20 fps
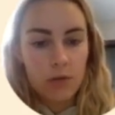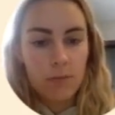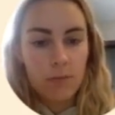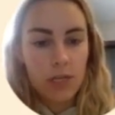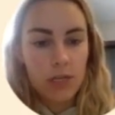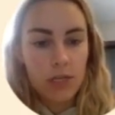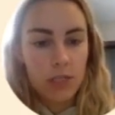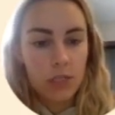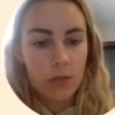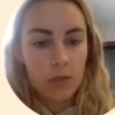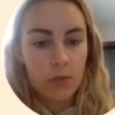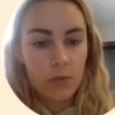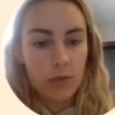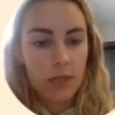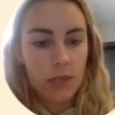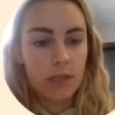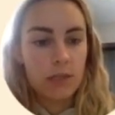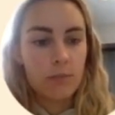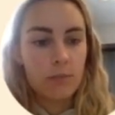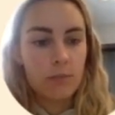patients with
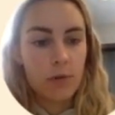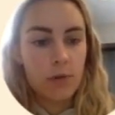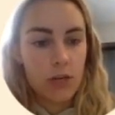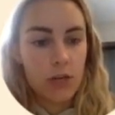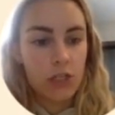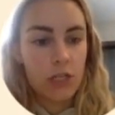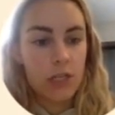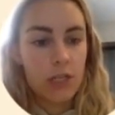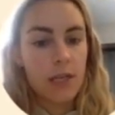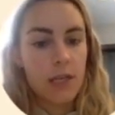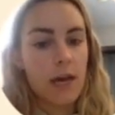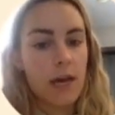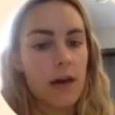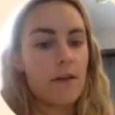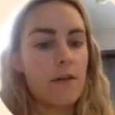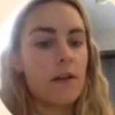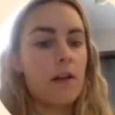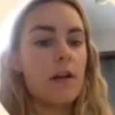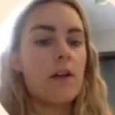depression that